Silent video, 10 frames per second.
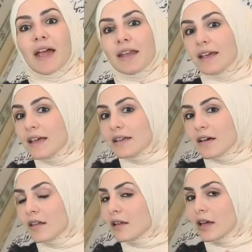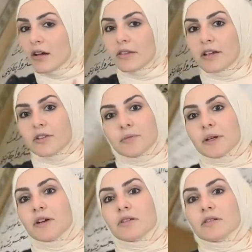And it, unlike all the other
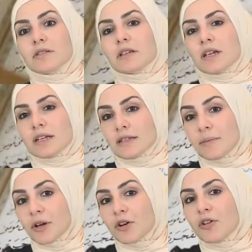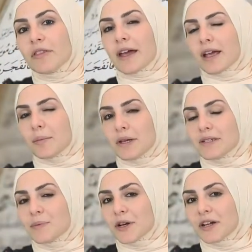miracles, is a miracle that can be
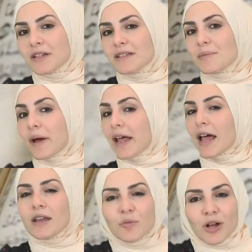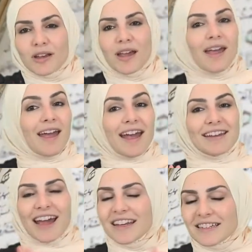experienced by anyone,
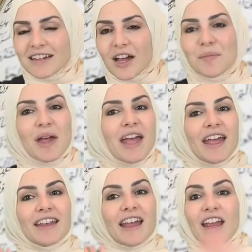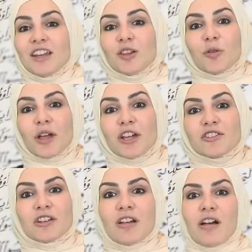at any time, in any
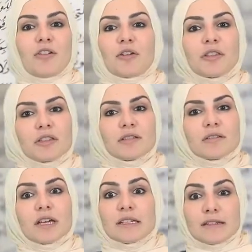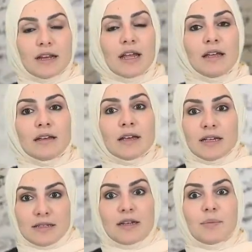location on earth. Today,
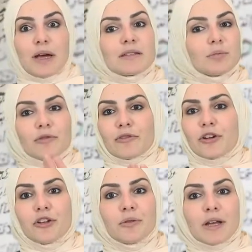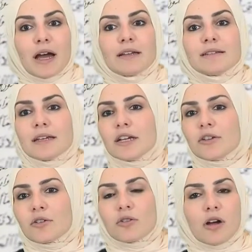isn't it possible for you and I to hear
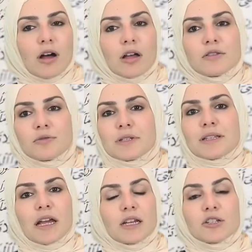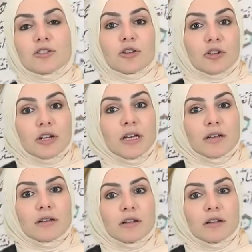the Quran, to recite it, to learn it?